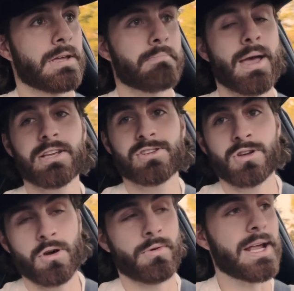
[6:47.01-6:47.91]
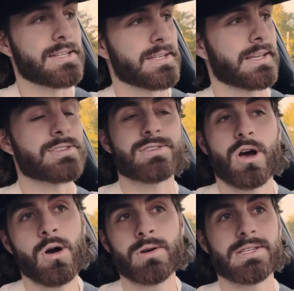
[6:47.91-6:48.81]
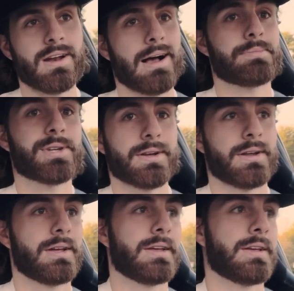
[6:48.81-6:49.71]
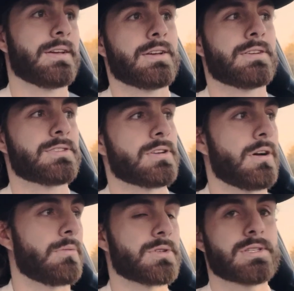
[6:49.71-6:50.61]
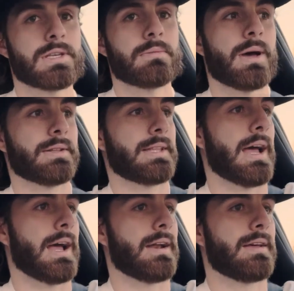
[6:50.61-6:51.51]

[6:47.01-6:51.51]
Mexico racing is always an option. So we'll see about that.